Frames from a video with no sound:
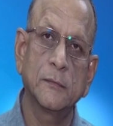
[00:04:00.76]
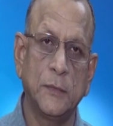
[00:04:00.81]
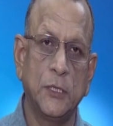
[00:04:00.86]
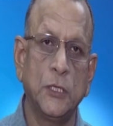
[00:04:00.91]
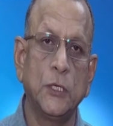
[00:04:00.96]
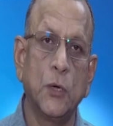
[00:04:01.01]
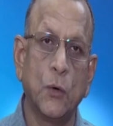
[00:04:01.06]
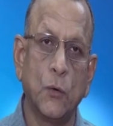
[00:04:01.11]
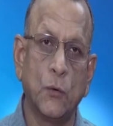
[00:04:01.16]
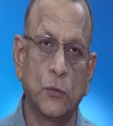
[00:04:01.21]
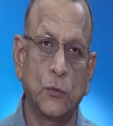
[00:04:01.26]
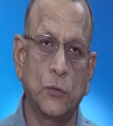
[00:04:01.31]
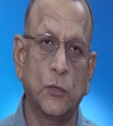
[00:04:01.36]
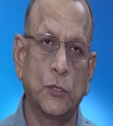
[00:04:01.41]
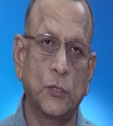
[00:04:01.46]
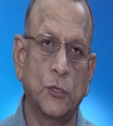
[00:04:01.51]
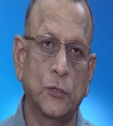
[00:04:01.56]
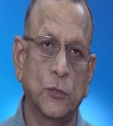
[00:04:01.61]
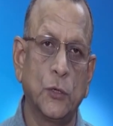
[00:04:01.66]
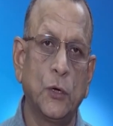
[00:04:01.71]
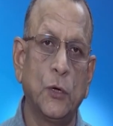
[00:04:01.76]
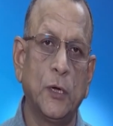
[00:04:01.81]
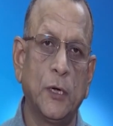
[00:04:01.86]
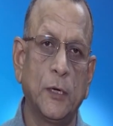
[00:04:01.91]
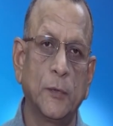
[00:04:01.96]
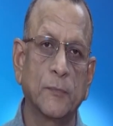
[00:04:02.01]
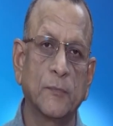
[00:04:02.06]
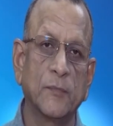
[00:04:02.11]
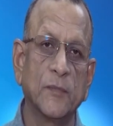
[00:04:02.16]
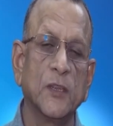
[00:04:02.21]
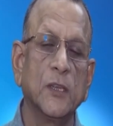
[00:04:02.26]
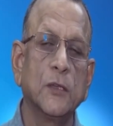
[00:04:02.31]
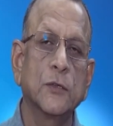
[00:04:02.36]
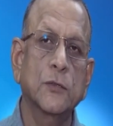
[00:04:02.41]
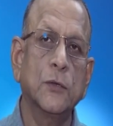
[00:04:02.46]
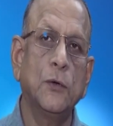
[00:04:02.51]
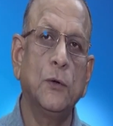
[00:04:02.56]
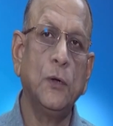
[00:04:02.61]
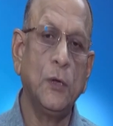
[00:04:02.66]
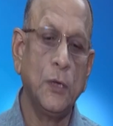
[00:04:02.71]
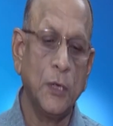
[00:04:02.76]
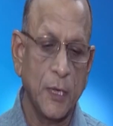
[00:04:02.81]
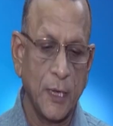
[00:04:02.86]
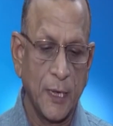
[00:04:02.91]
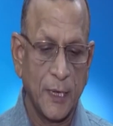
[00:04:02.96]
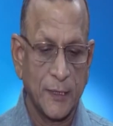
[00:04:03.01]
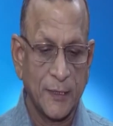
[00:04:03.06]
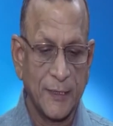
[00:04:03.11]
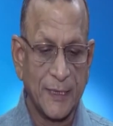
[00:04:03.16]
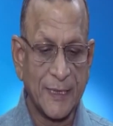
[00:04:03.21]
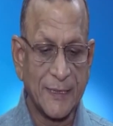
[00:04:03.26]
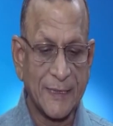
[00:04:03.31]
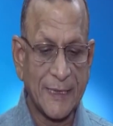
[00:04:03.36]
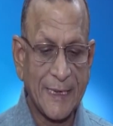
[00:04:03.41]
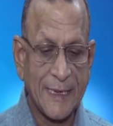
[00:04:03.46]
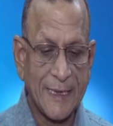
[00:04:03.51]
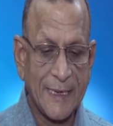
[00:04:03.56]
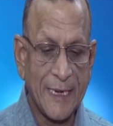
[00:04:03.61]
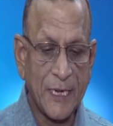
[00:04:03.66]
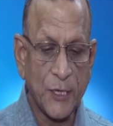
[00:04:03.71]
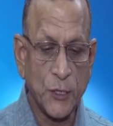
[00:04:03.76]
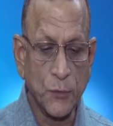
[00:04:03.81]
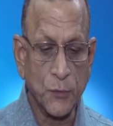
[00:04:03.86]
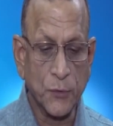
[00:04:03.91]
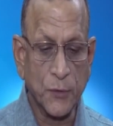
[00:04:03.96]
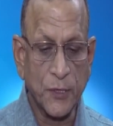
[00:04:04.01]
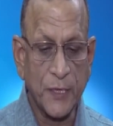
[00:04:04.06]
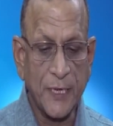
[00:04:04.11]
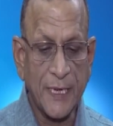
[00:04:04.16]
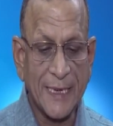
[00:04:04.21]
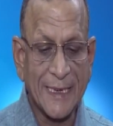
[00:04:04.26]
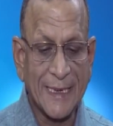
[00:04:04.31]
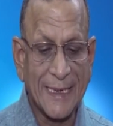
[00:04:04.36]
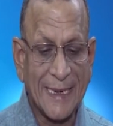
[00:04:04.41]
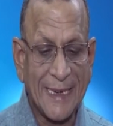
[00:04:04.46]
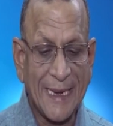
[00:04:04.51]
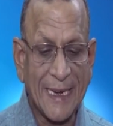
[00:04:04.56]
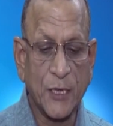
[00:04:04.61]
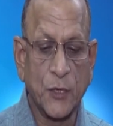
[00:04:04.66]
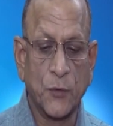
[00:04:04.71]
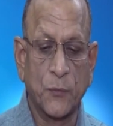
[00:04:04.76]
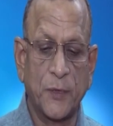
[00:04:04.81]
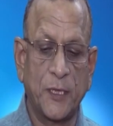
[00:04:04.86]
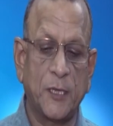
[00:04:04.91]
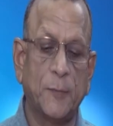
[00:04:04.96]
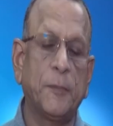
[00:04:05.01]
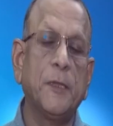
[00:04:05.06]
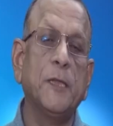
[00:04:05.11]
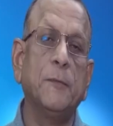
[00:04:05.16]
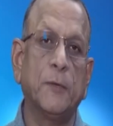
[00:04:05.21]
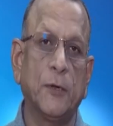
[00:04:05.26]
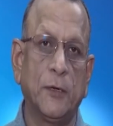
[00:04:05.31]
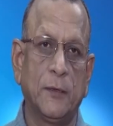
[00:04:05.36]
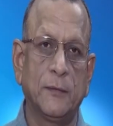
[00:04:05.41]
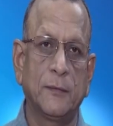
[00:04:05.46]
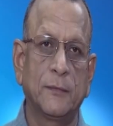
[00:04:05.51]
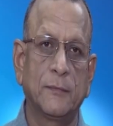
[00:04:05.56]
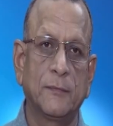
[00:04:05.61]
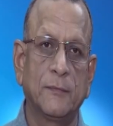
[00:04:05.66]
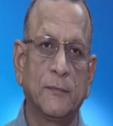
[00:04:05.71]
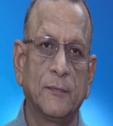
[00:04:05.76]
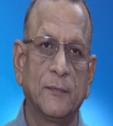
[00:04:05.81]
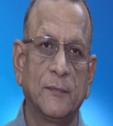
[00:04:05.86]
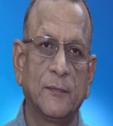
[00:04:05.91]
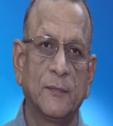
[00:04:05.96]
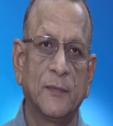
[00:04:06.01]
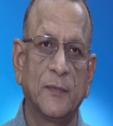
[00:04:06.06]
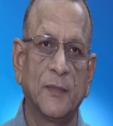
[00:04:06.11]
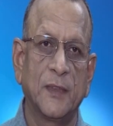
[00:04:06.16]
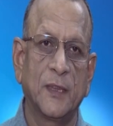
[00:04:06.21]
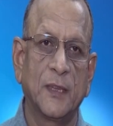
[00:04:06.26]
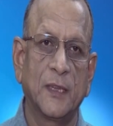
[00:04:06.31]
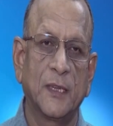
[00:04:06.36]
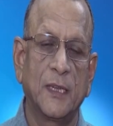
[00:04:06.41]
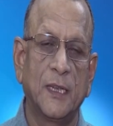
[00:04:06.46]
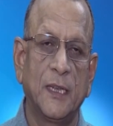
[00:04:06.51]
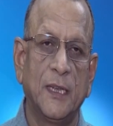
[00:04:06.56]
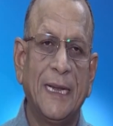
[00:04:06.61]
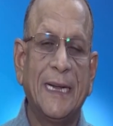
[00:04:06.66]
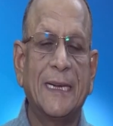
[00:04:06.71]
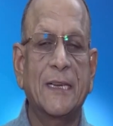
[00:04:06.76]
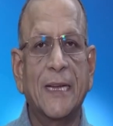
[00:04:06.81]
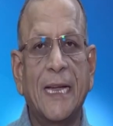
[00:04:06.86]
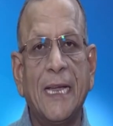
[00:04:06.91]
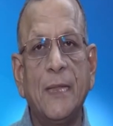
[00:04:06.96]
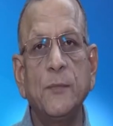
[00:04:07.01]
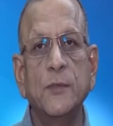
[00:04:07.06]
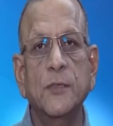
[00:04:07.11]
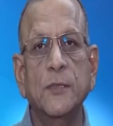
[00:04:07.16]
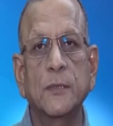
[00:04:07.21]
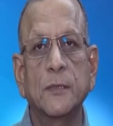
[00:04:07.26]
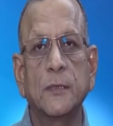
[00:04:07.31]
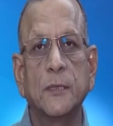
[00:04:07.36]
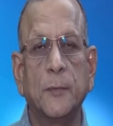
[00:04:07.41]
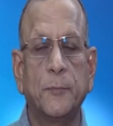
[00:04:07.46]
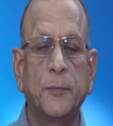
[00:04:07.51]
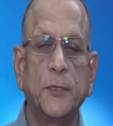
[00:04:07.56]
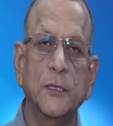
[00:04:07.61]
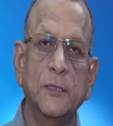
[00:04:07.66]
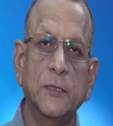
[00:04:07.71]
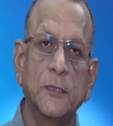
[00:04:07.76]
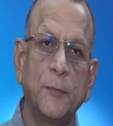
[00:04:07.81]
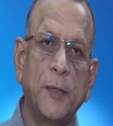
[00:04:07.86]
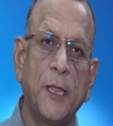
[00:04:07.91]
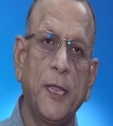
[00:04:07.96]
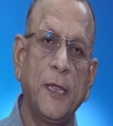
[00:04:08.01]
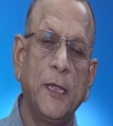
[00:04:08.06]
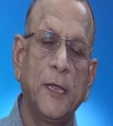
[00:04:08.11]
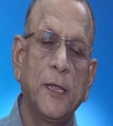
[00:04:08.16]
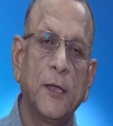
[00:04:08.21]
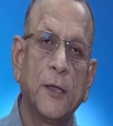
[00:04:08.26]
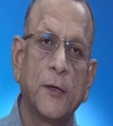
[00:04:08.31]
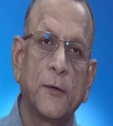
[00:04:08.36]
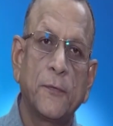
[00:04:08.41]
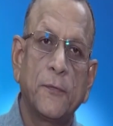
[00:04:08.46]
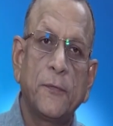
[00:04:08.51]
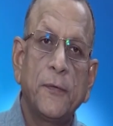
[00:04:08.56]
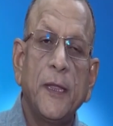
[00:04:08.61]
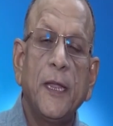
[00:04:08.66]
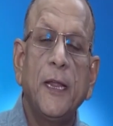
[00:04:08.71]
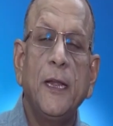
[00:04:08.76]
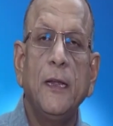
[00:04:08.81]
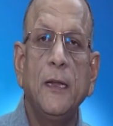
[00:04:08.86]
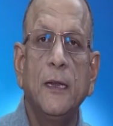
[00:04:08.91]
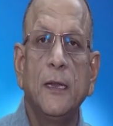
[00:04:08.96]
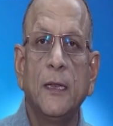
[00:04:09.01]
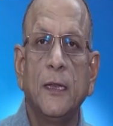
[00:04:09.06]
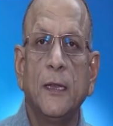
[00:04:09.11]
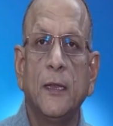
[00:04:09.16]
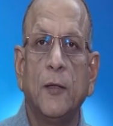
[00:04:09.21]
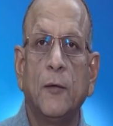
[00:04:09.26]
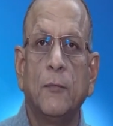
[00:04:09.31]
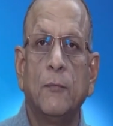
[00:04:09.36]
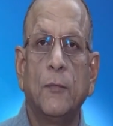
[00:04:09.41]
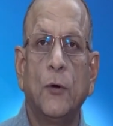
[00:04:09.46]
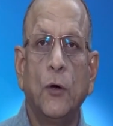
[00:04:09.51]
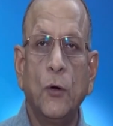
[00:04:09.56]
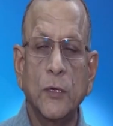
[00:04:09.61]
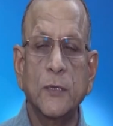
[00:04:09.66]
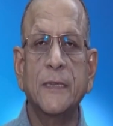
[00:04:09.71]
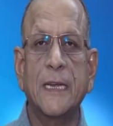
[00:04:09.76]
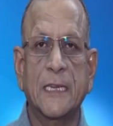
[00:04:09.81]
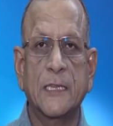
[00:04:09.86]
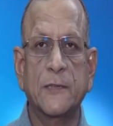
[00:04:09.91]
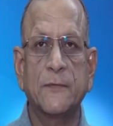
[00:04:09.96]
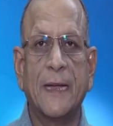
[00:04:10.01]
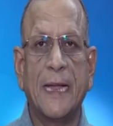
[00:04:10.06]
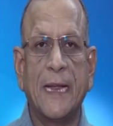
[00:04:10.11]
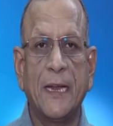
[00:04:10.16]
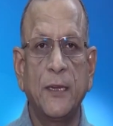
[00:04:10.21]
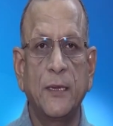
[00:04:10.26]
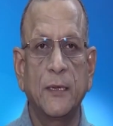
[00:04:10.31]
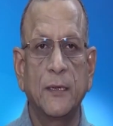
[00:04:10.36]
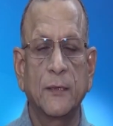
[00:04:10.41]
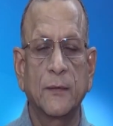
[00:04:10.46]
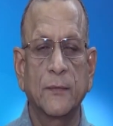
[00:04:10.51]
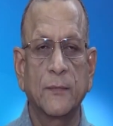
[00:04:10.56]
No, not at all. So there is a need to reconnect with the people. At times, the person may feel more satisfied